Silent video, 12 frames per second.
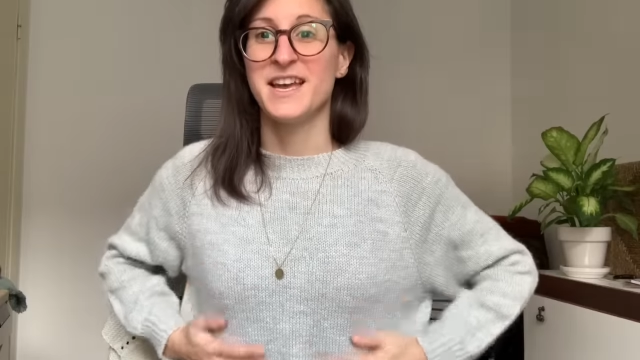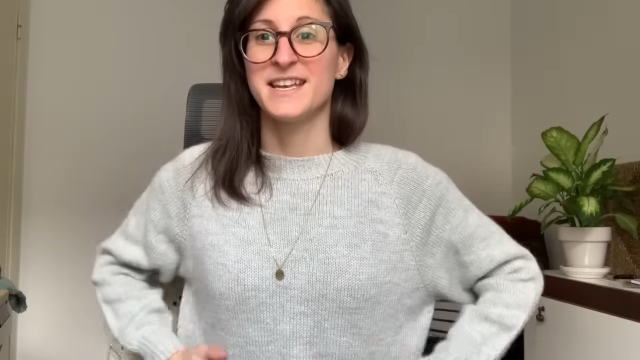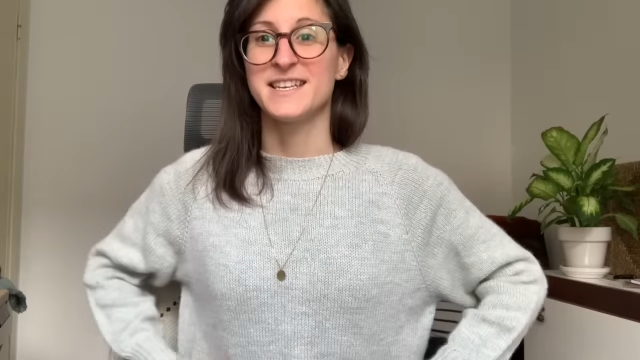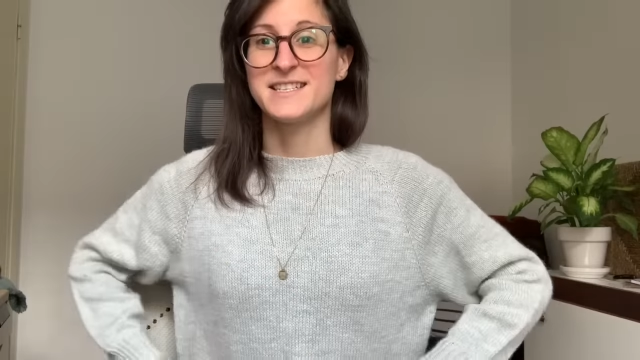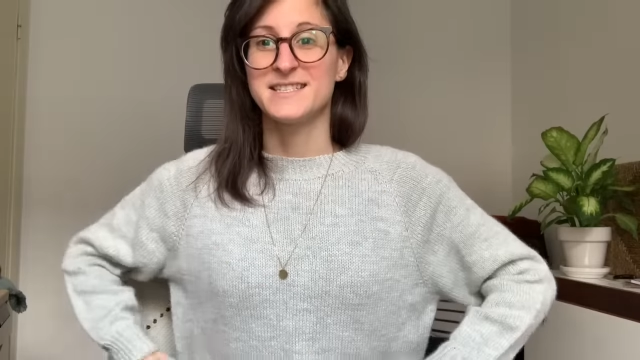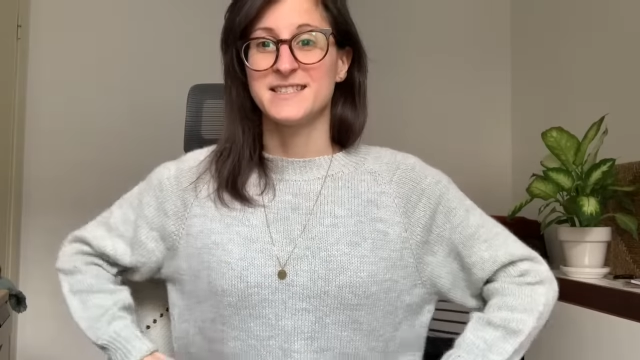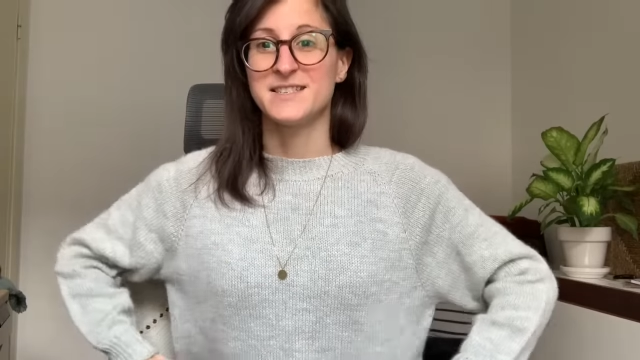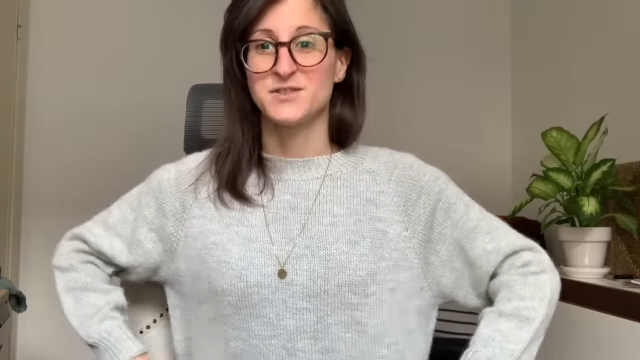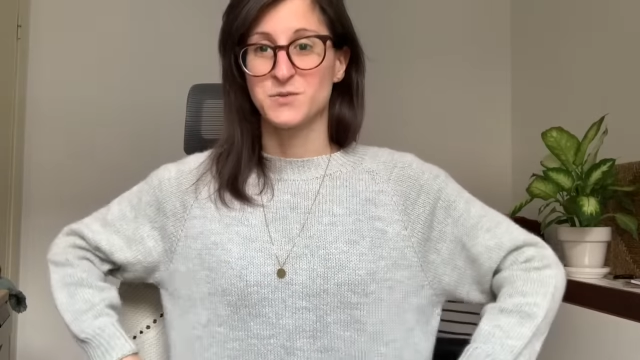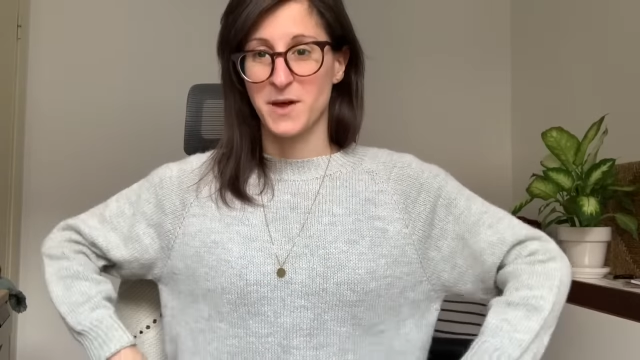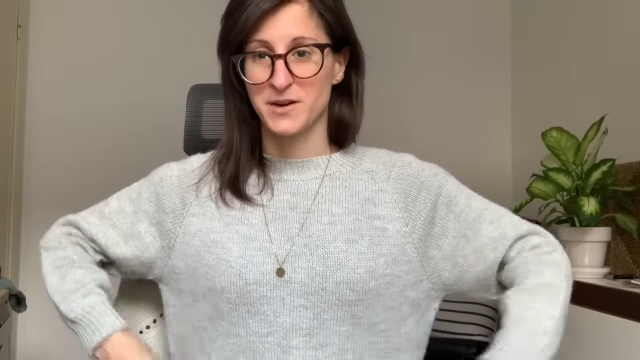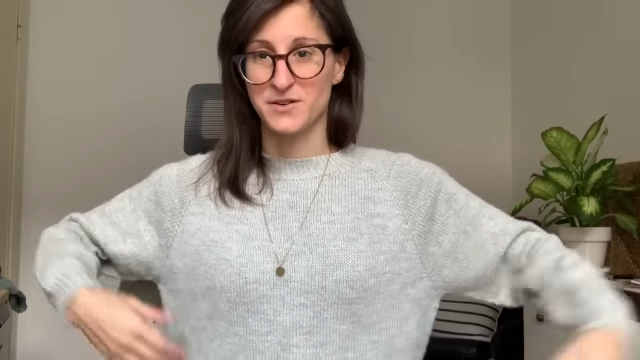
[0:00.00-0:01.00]
is the
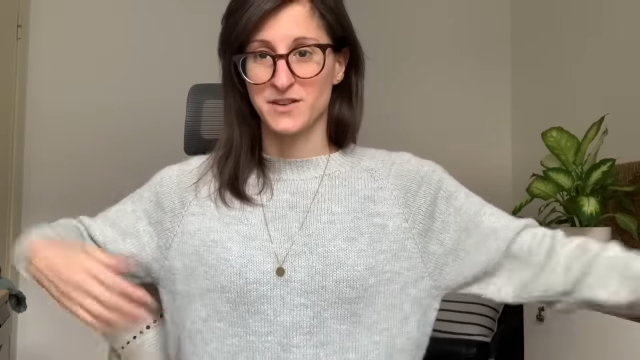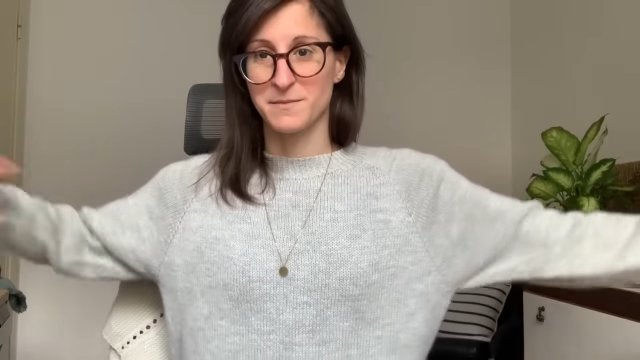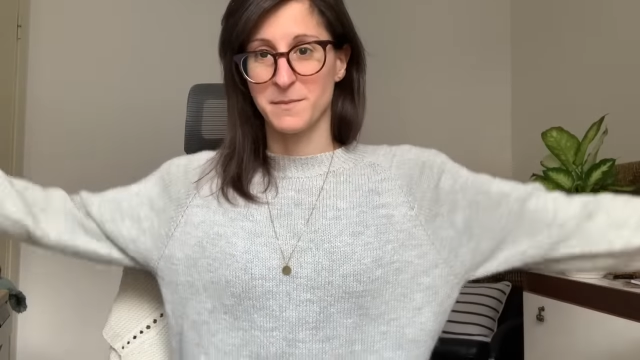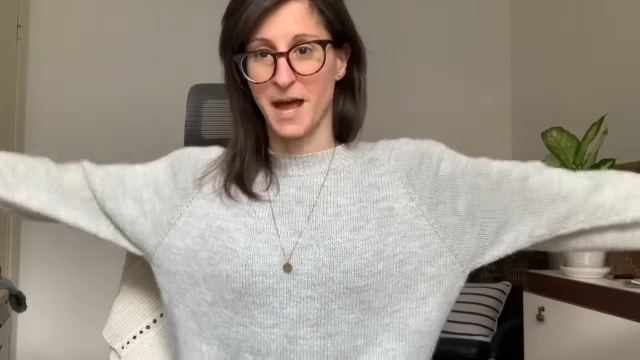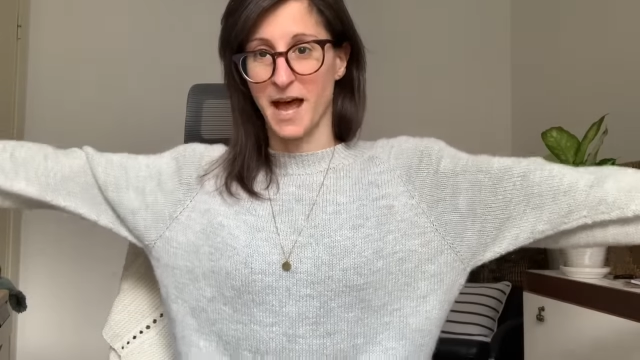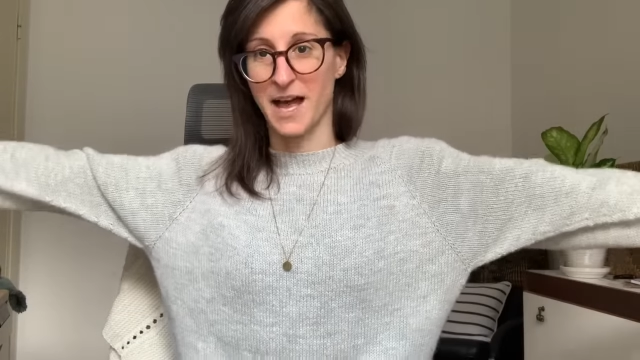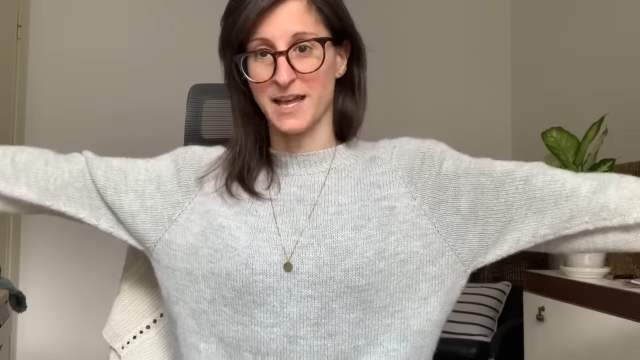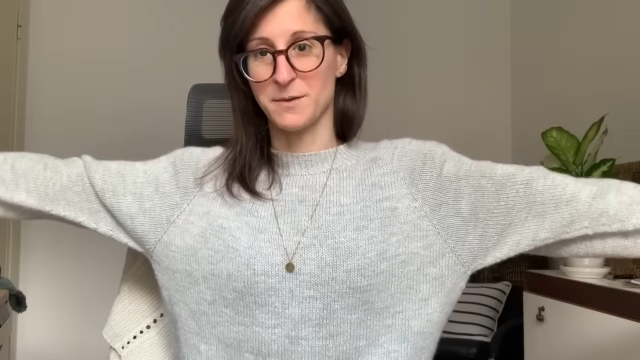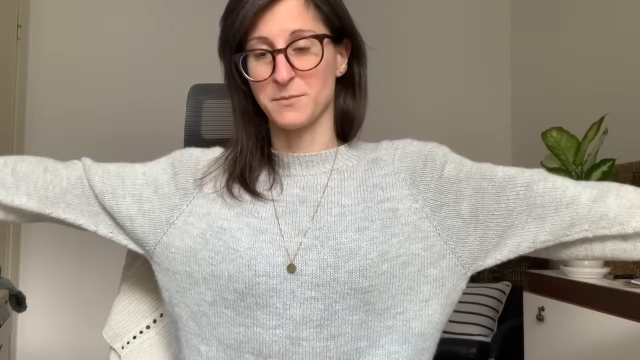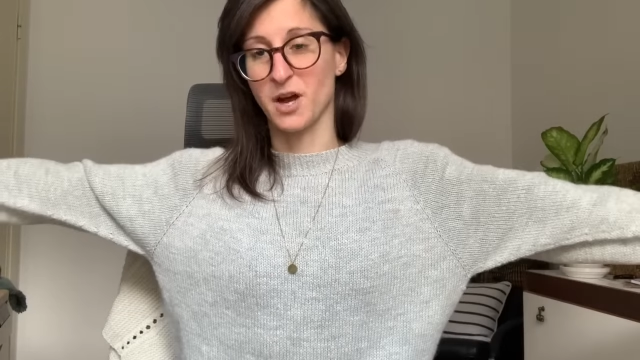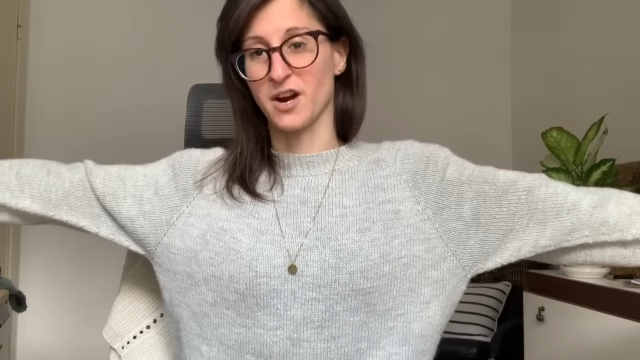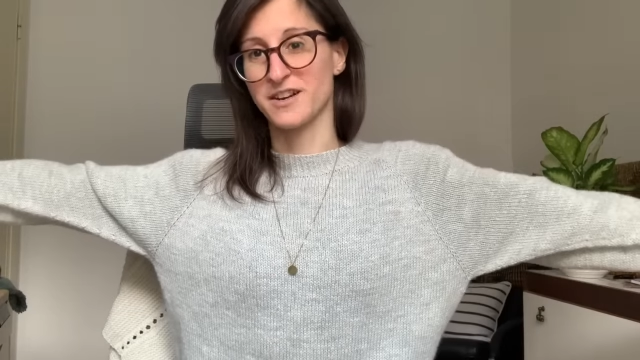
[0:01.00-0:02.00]
sweater that I
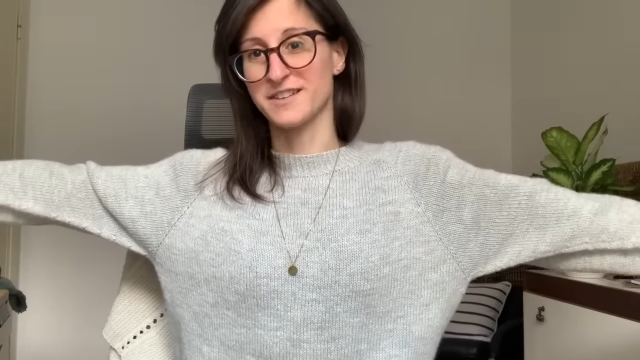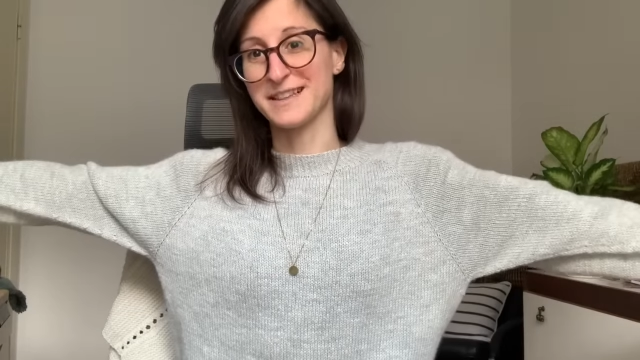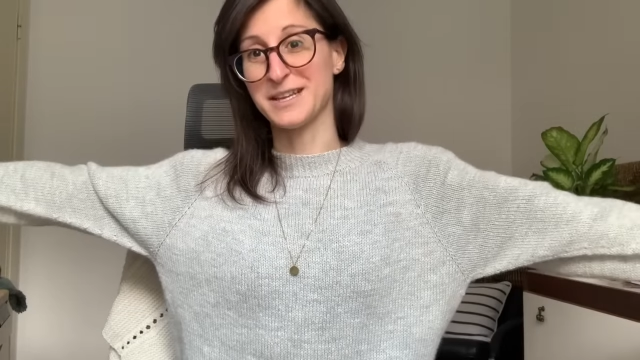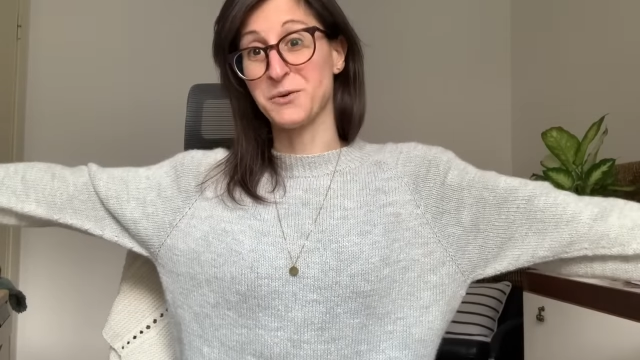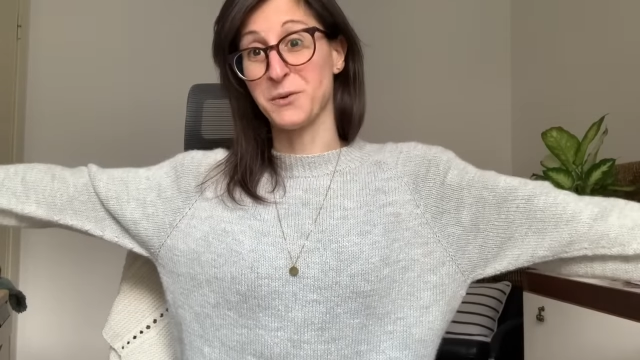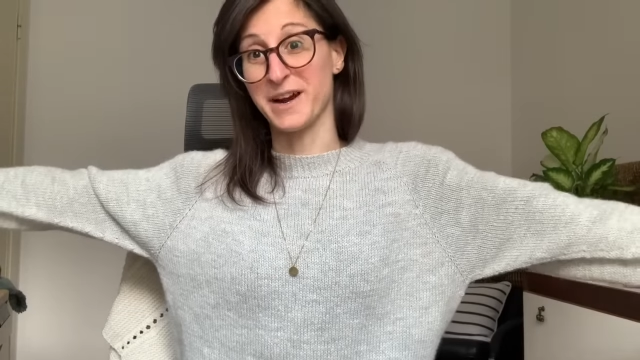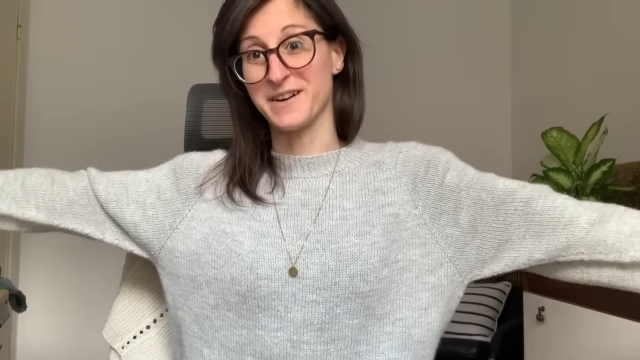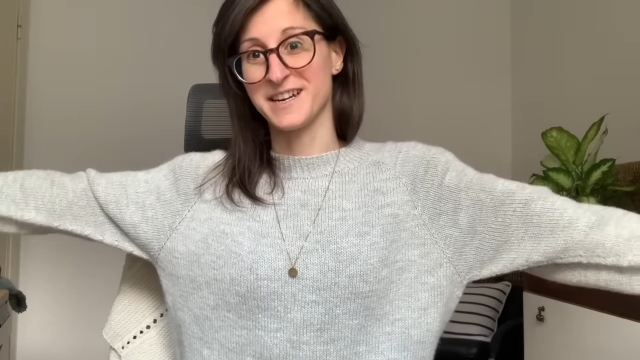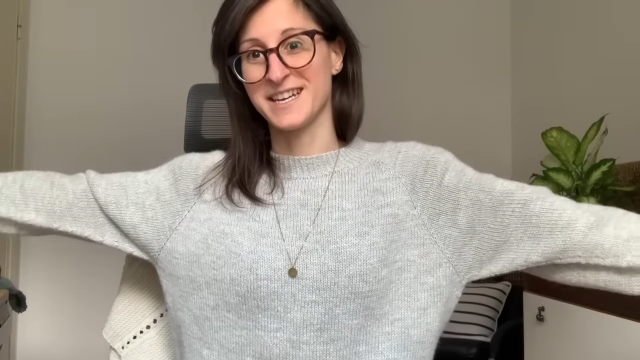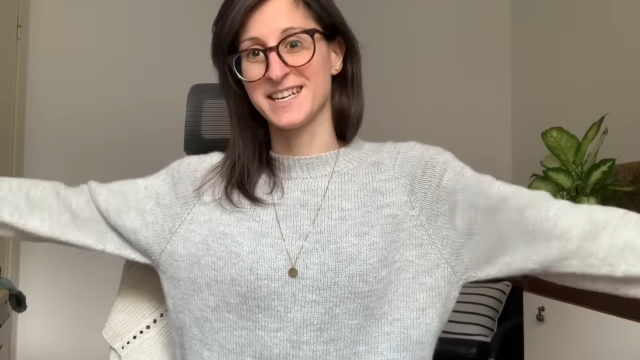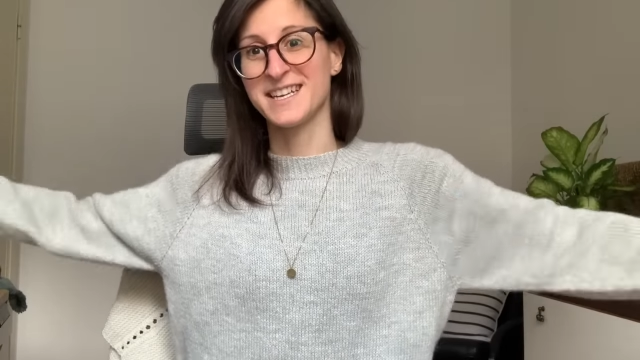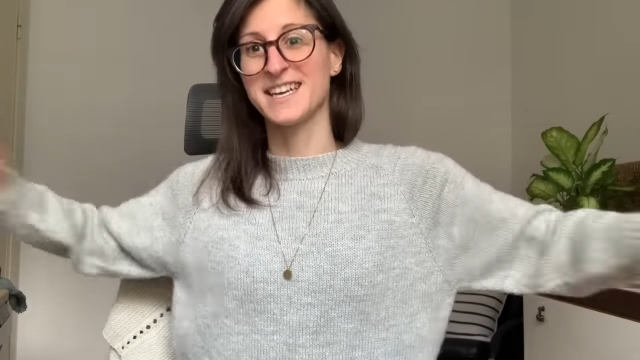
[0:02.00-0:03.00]
am currently wearing,